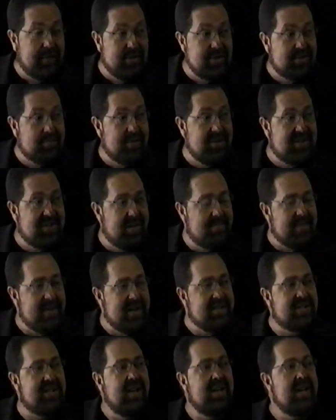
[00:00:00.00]
first
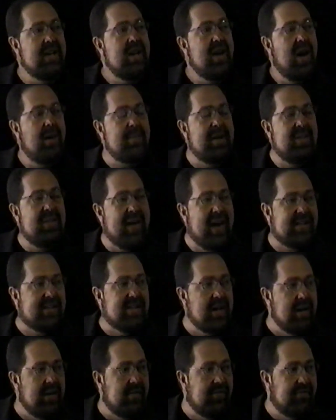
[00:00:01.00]
recipients. I mean,
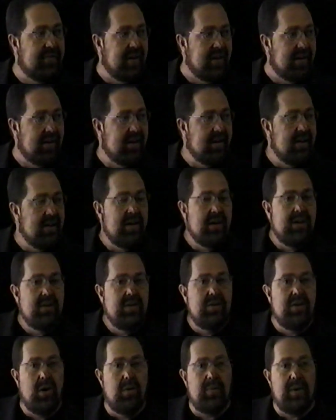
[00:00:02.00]
that kind of thing.
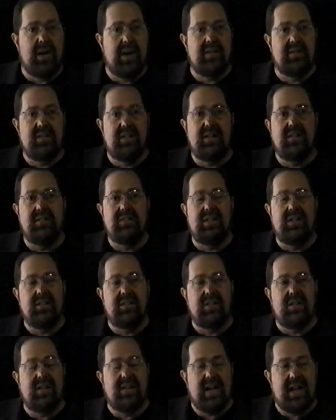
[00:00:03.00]
No,
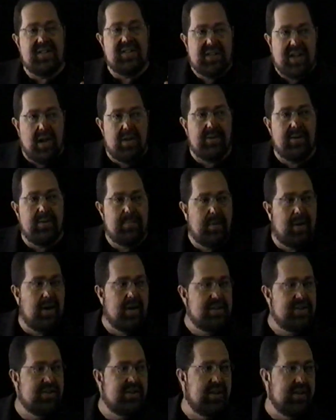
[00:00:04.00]
it has
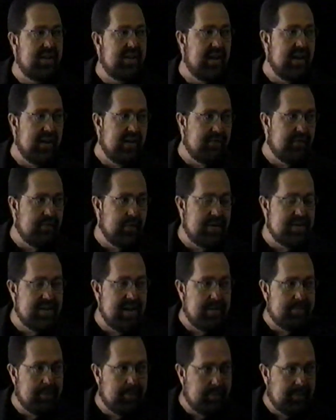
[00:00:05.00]
counterparts today in, for
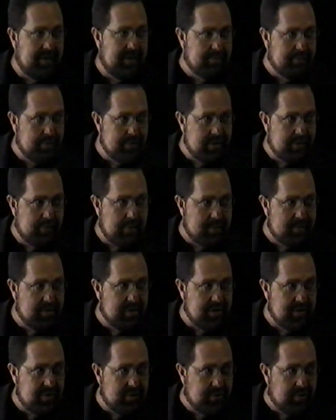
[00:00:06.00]
example, the
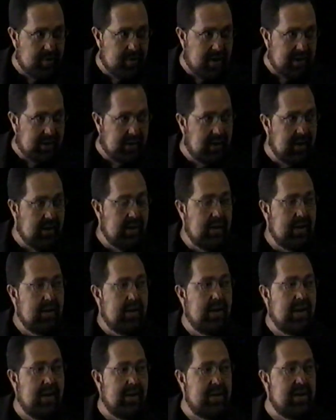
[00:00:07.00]
prescription drug
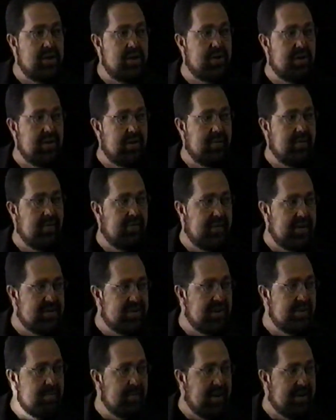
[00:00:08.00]
initiative of
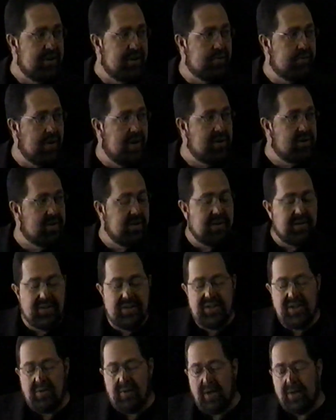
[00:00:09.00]
this administration
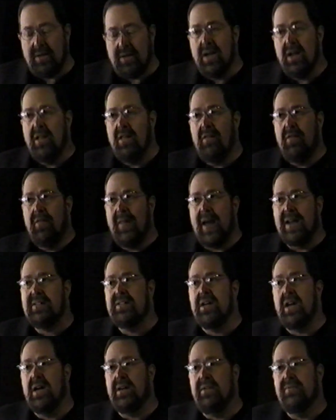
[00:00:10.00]
and so on.
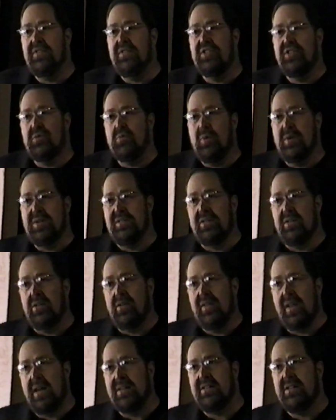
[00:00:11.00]
That kind of
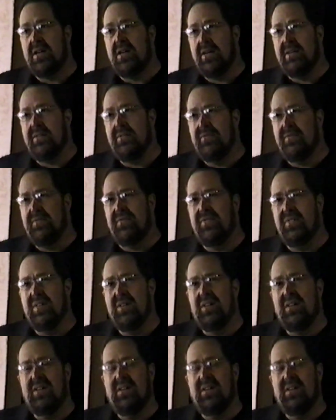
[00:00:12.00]
swindle, that kind of